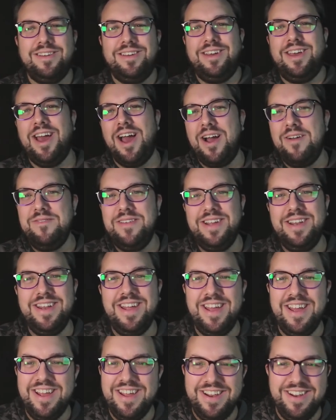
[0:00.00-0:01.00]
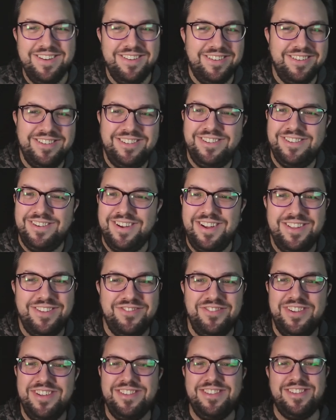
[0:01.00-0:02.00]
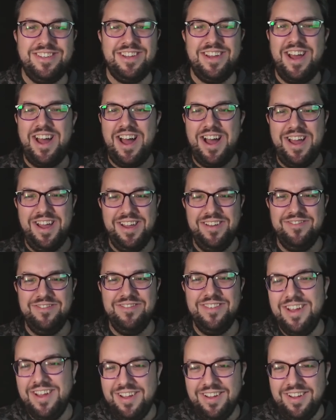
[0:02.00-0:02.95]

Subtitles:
are coming in on Christmas time.